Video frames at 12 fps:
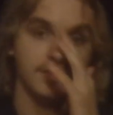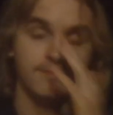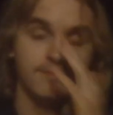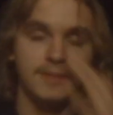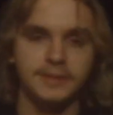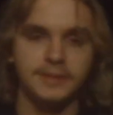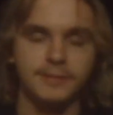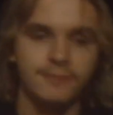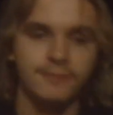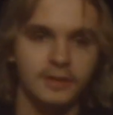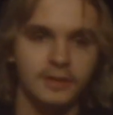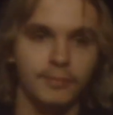It makes me
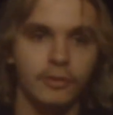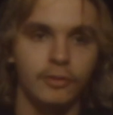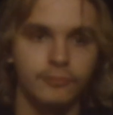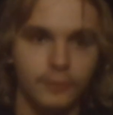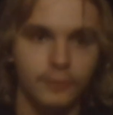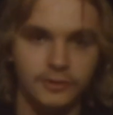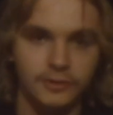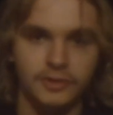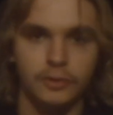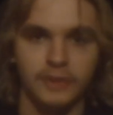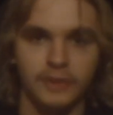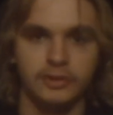feel more
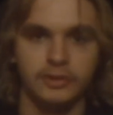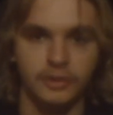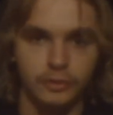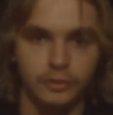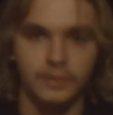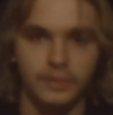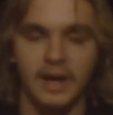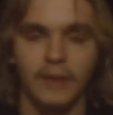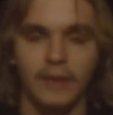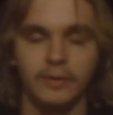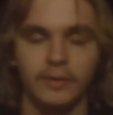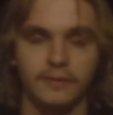forced to actually do that
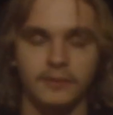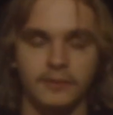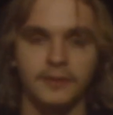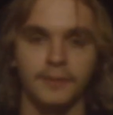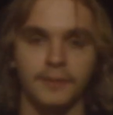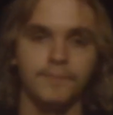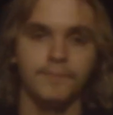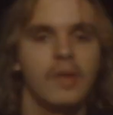hour of learning.